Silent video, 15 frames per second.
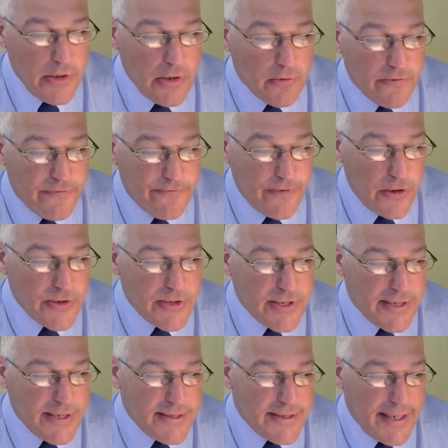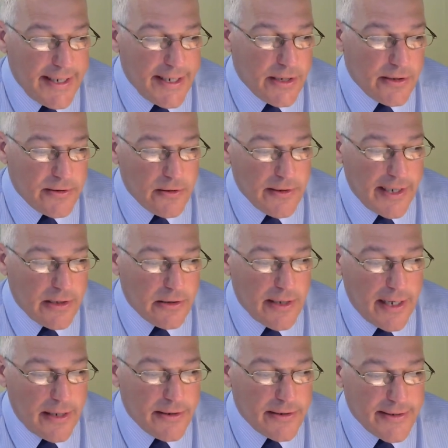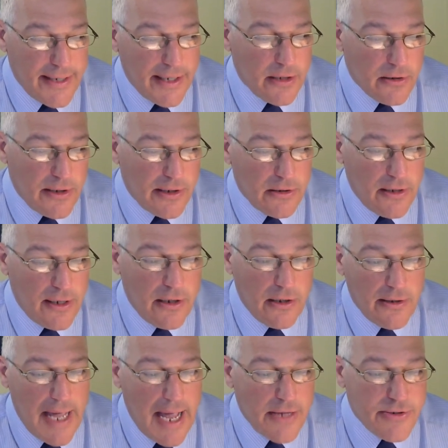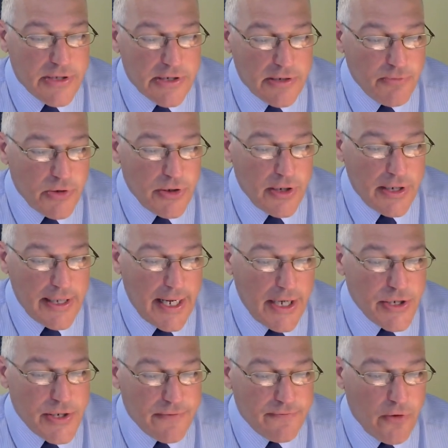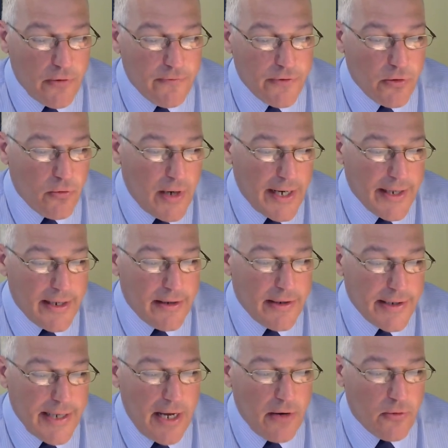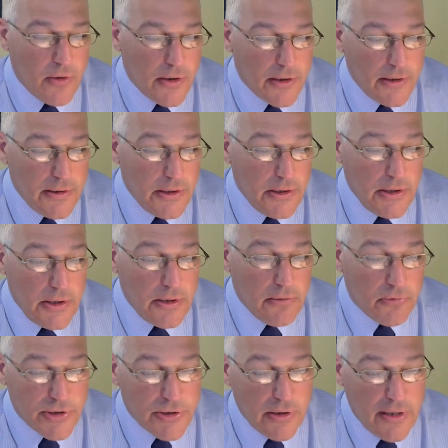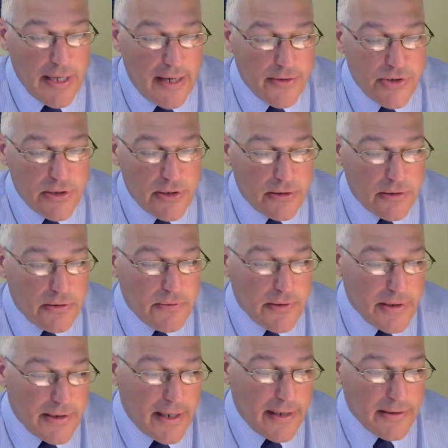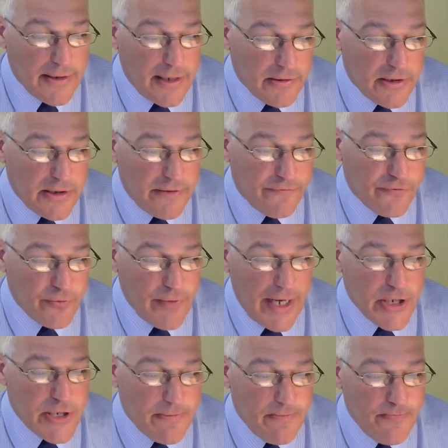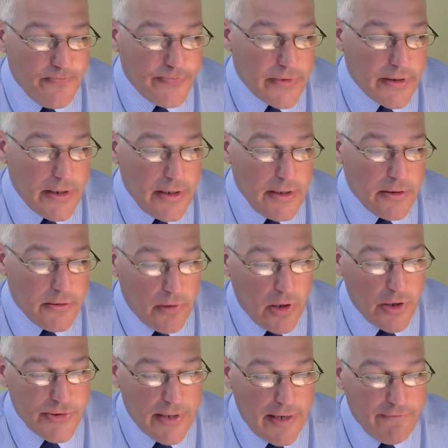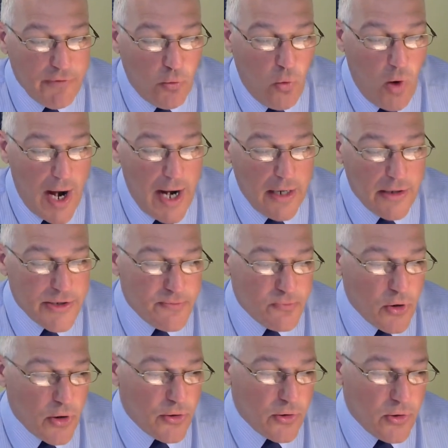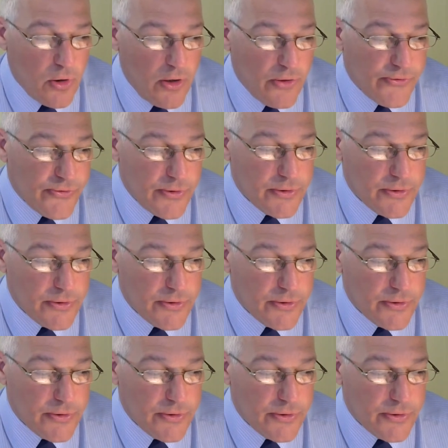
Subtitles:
refers to the data link layer. The data link layer allows the communication over the wide area network, which allows you to get the information. We also have the wireless protocols